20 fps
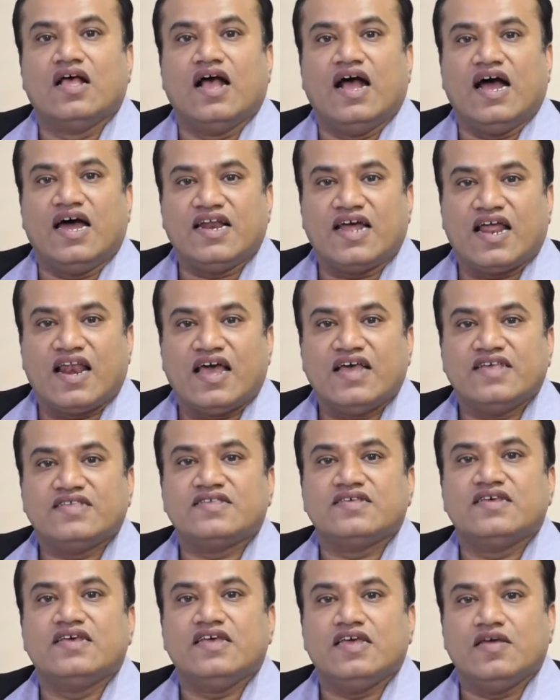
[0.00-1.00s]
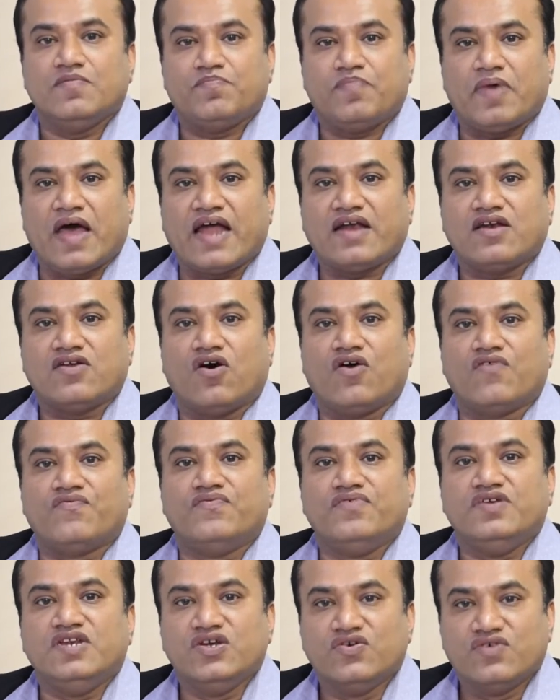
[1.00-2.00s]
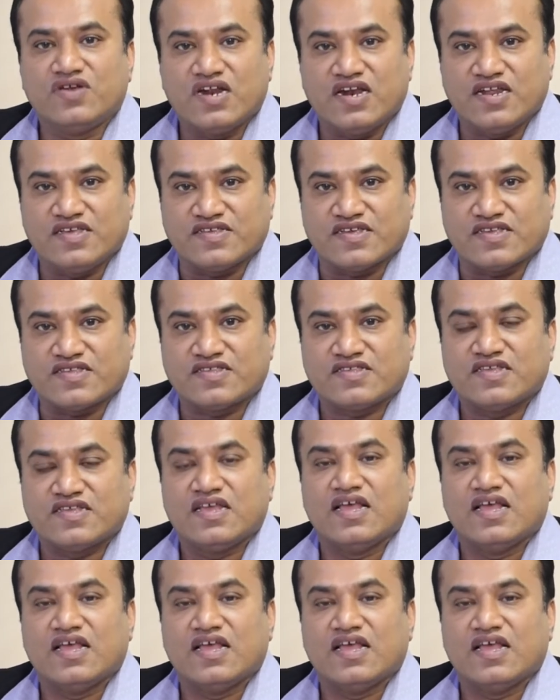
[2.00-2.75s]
analyze impact of new releases,